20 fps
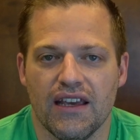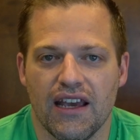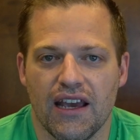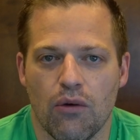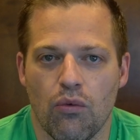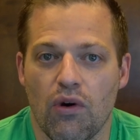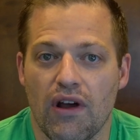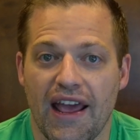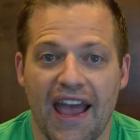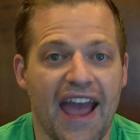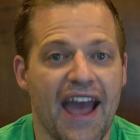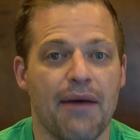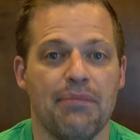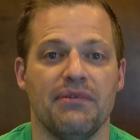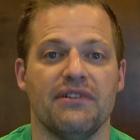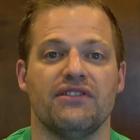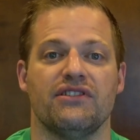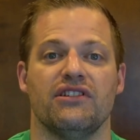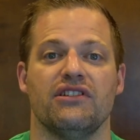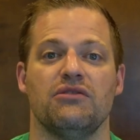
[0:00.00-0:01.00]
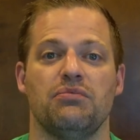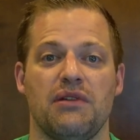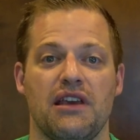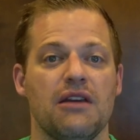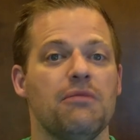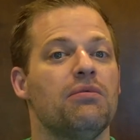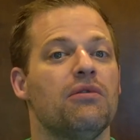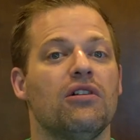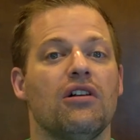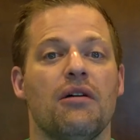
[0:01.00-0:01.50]
And what happens is
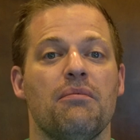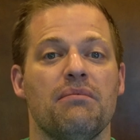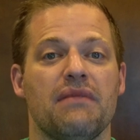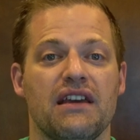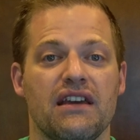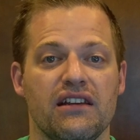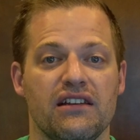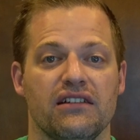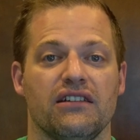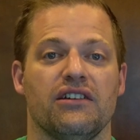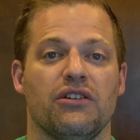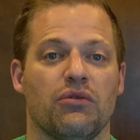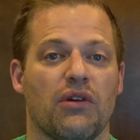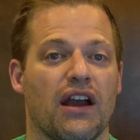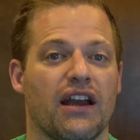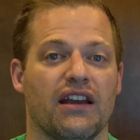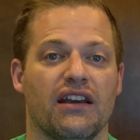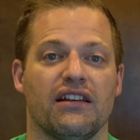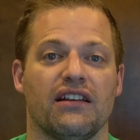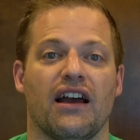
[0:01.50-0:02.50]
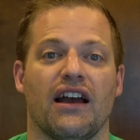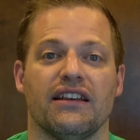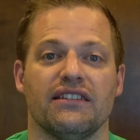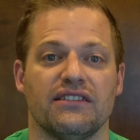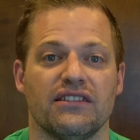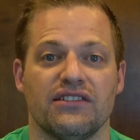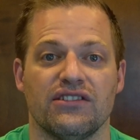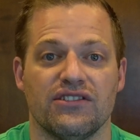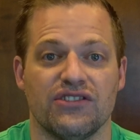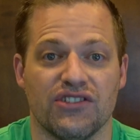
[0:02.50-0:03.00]
people immediately recognize
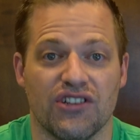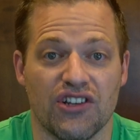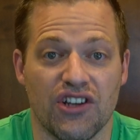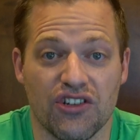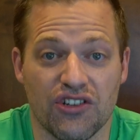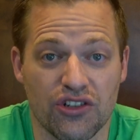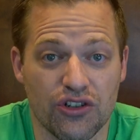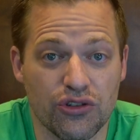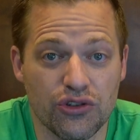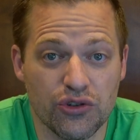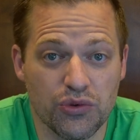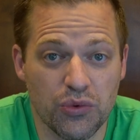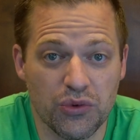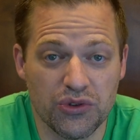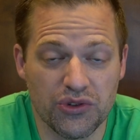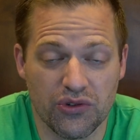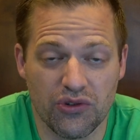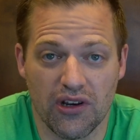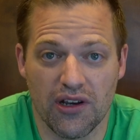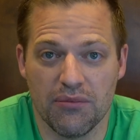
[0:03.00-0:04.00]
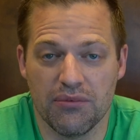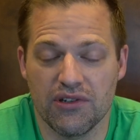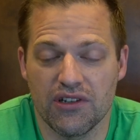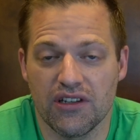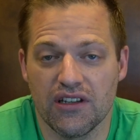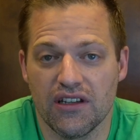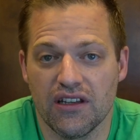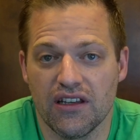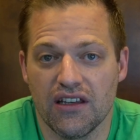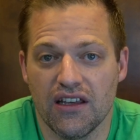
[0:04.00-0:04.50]
this is an unusual script.
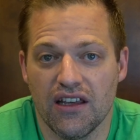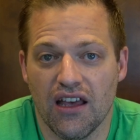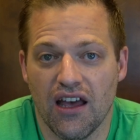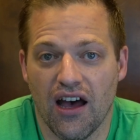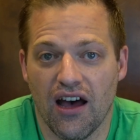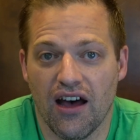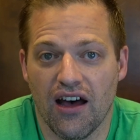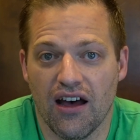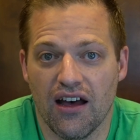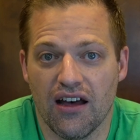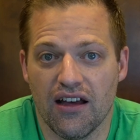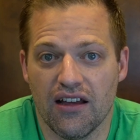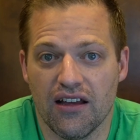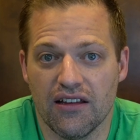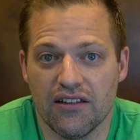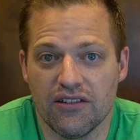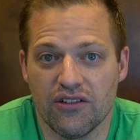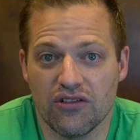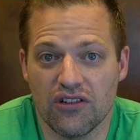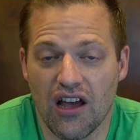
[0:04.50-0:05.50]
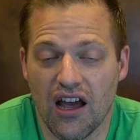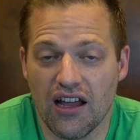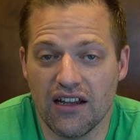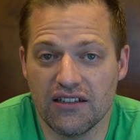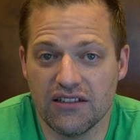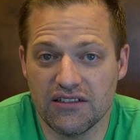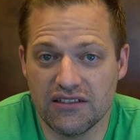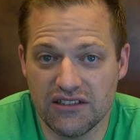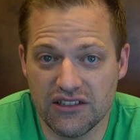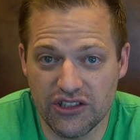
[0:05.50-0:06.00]
Uh, they're not
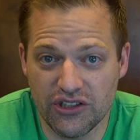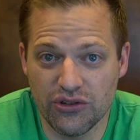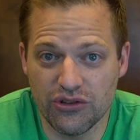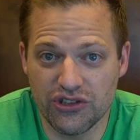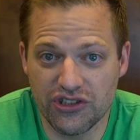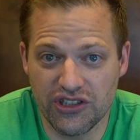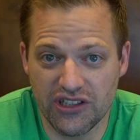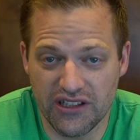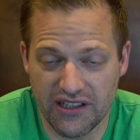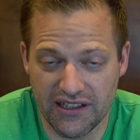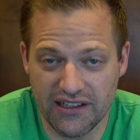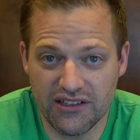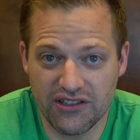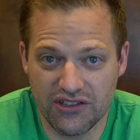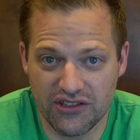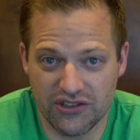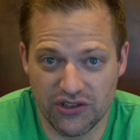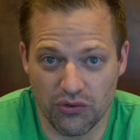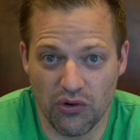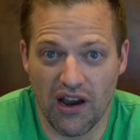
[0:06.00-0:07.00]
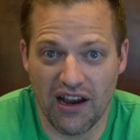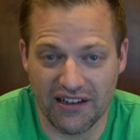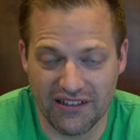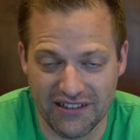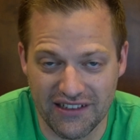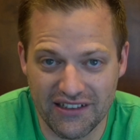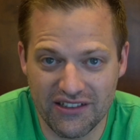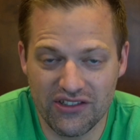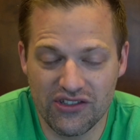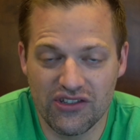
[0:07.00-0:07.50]
used to this
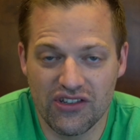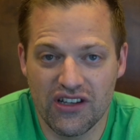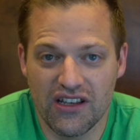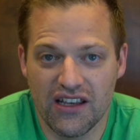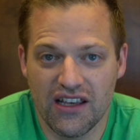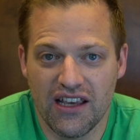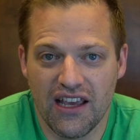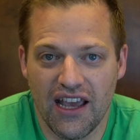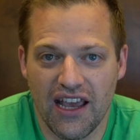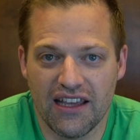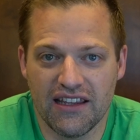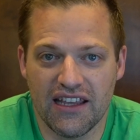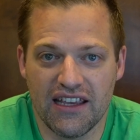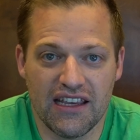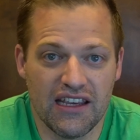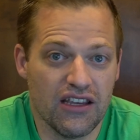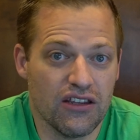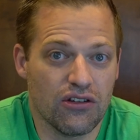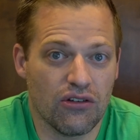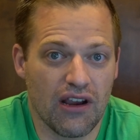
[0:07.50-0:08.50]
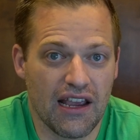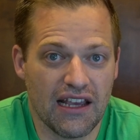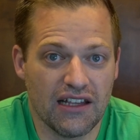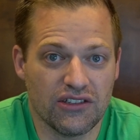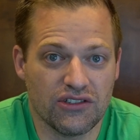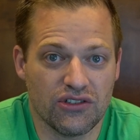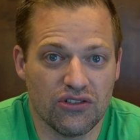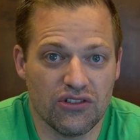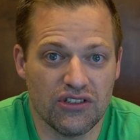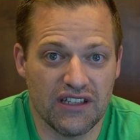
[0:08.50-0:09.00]
directness and they either
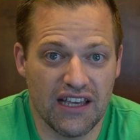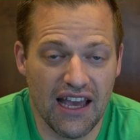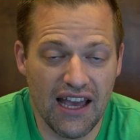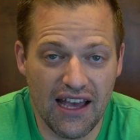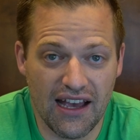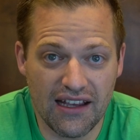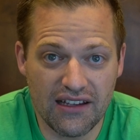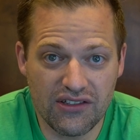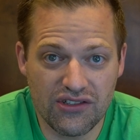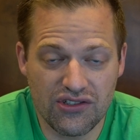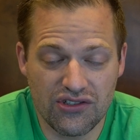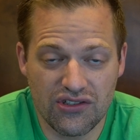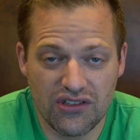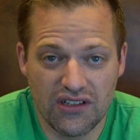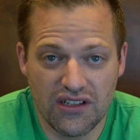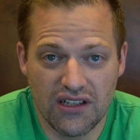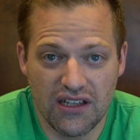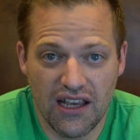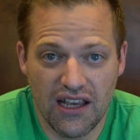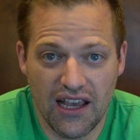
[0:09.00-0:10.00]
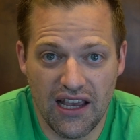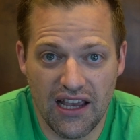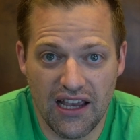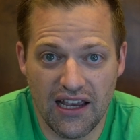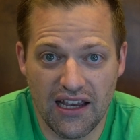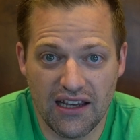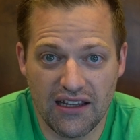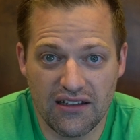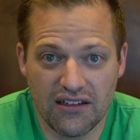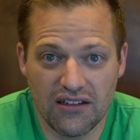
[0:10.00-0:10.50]
answer yes
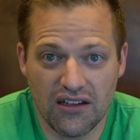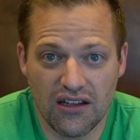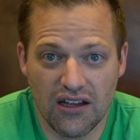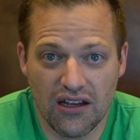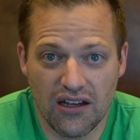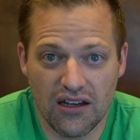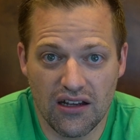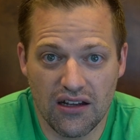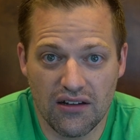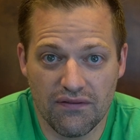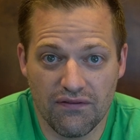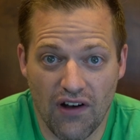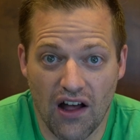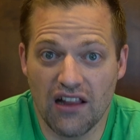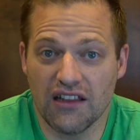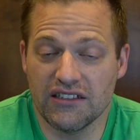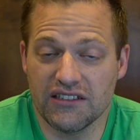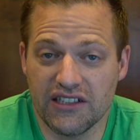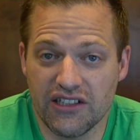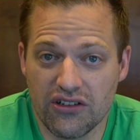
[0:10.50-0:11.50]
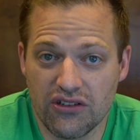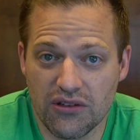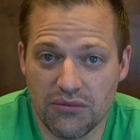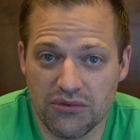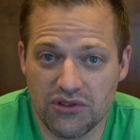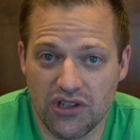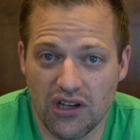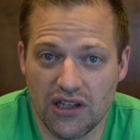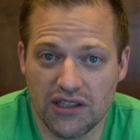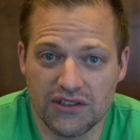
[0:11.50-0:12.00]
and uh, volunteer
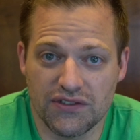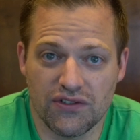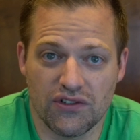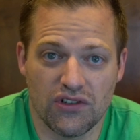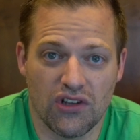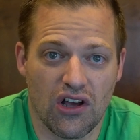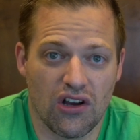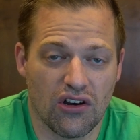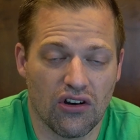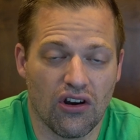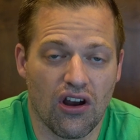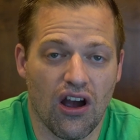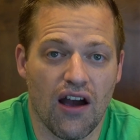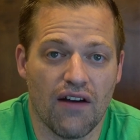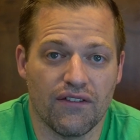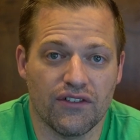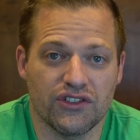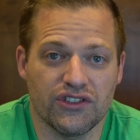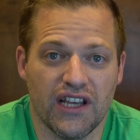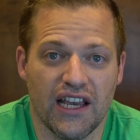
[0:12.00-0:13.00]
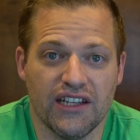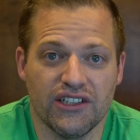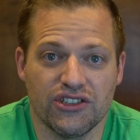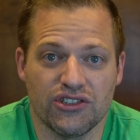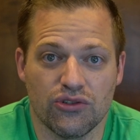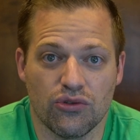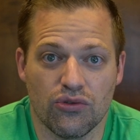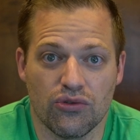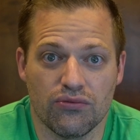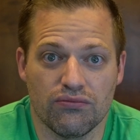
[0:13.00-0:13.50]
themselves for a longer
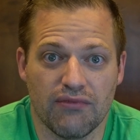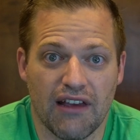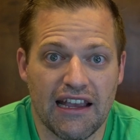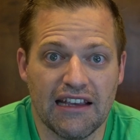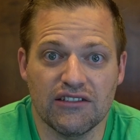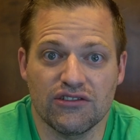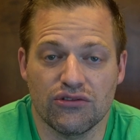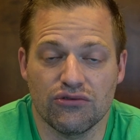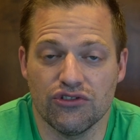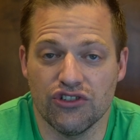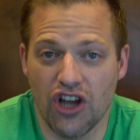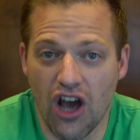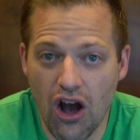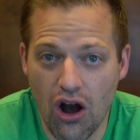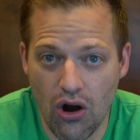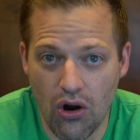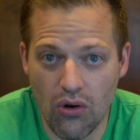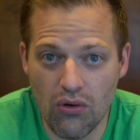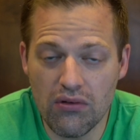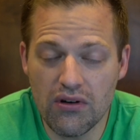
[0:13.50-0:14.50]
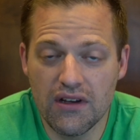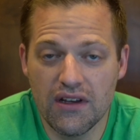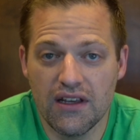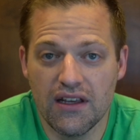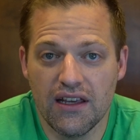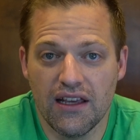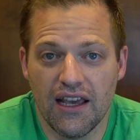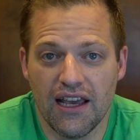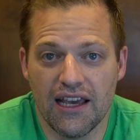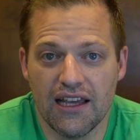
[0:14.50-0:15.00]
conversation or answer no
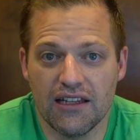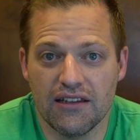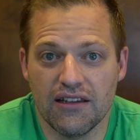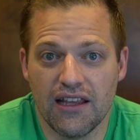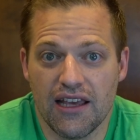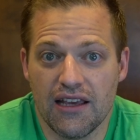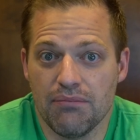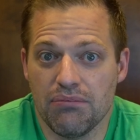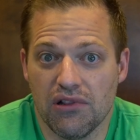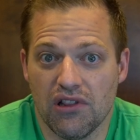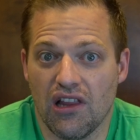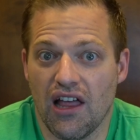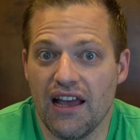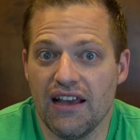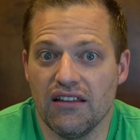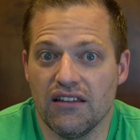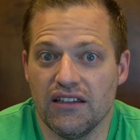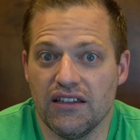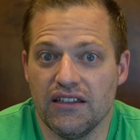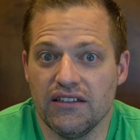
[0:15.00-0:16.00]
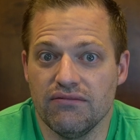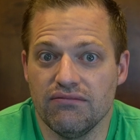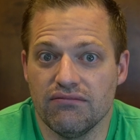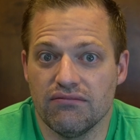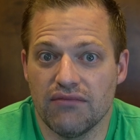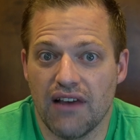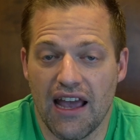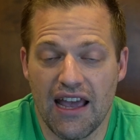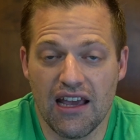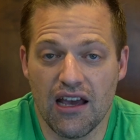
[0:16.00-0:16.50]
and they politely
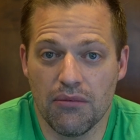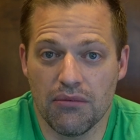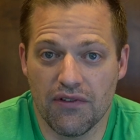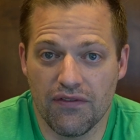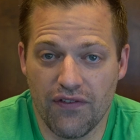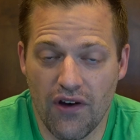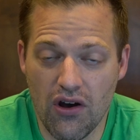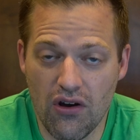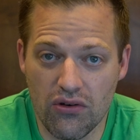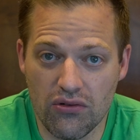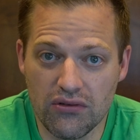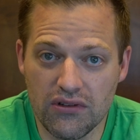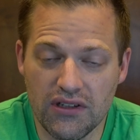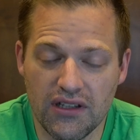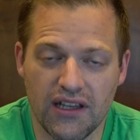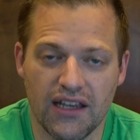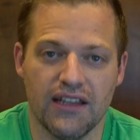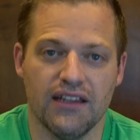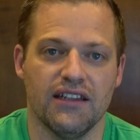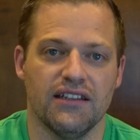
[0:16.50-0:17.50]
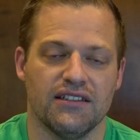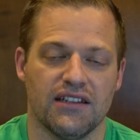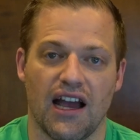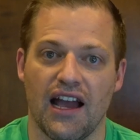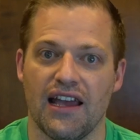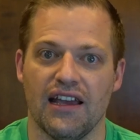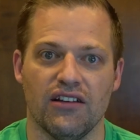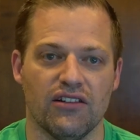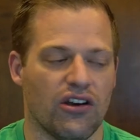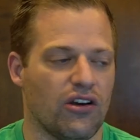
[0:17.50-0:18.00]
hang up the phone and then
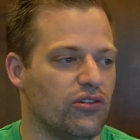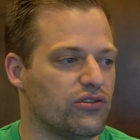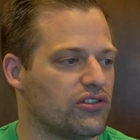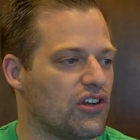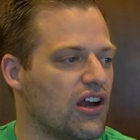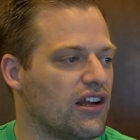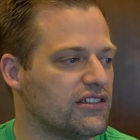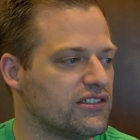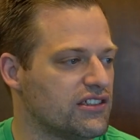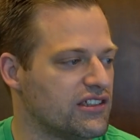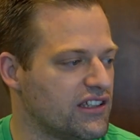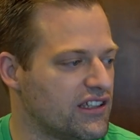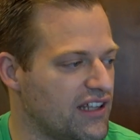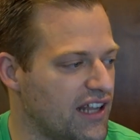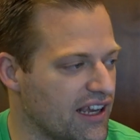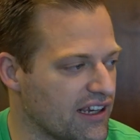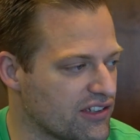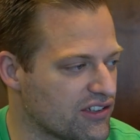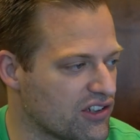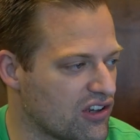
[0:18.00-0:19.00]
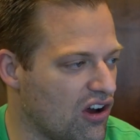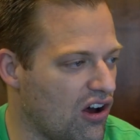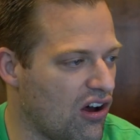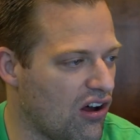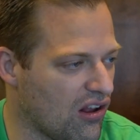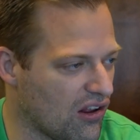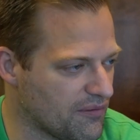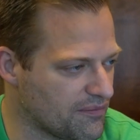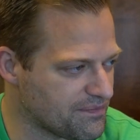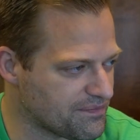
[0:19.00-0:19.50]
diane goes on to the next
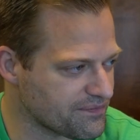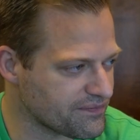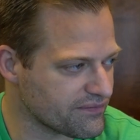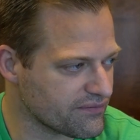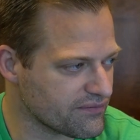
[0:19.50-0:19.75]
call